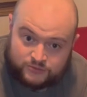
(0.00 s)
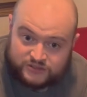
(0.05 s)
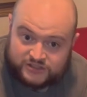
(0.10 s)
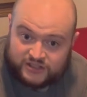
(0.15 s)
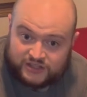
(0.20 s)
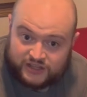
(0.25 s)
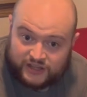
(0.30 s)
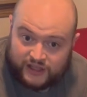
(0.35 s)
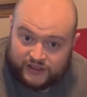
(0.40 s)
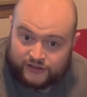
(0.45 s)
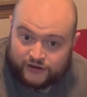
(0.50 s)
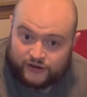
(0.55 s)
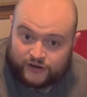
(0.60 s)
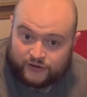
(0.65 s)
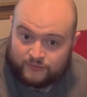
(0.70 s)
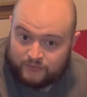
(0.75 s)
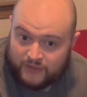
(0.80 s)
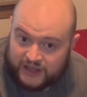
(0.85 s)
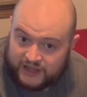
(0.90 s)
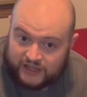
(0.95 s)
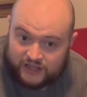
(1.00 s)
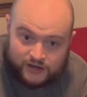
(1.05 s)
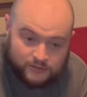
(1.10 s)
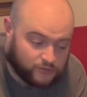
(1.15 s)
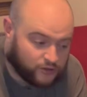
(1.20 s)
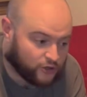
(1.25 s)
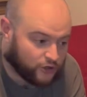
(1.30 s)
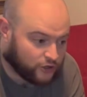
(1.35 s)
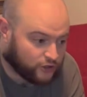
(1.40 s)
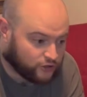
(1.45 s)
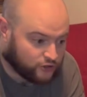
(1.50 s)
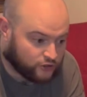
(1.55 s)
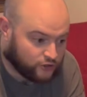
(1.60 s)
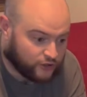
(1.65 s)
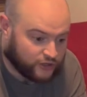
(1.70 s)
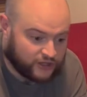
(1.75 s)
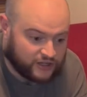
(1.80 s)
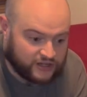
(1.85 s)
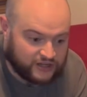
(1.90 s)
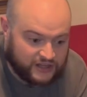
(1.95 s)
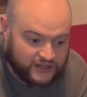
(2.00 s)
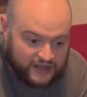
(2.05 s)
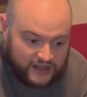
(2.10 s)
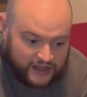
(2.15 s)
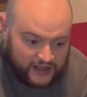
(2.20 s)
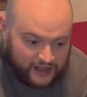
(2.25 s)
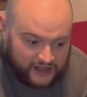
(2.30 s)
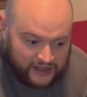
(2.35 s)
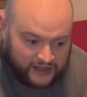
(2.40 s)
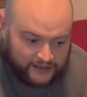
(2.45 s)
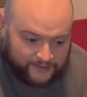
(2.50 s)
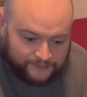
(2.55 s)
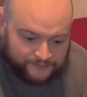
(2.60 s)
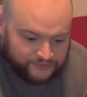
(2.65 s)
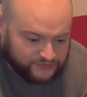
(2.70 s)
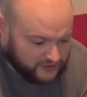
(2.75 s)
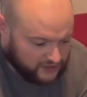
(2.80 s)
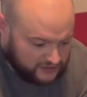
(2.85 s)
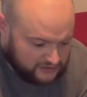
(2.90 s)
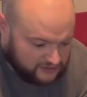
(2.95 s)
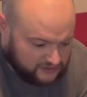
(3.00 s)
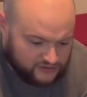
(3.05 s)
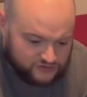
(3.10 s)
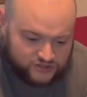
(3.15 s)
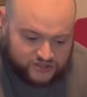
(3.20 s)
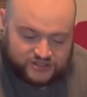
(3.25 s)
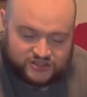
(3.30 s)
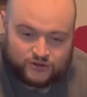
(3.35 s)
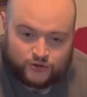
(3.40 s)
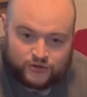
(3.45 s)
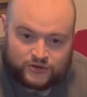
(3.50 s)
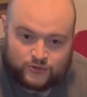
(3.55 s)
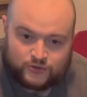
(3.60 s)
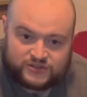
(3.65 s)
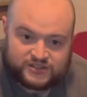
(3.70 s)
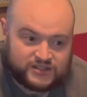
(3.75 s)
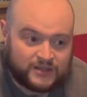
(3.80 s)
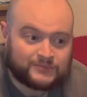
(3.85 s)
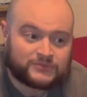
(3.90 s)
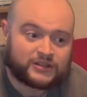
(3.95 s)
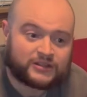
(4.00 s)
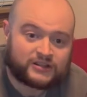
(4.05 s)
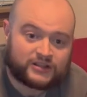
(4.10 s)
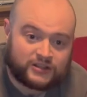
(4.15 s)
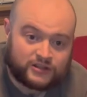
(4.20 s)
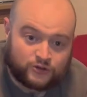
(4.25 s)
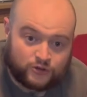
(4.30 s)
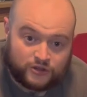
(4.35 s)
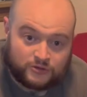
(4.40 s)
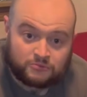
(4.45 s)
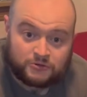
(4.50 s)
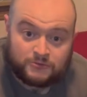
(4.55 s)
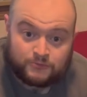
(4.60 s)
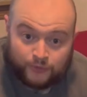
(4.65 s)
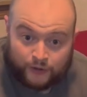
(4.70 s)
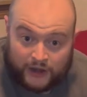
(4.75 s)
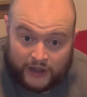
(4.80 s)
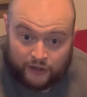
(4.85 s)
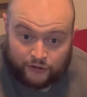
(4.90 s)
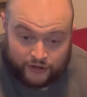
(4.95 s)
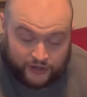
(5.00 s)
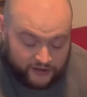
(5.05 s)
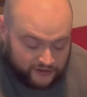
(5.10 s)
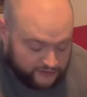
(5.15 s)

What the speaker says: together, making them look good, just so it was something that you could be proud of.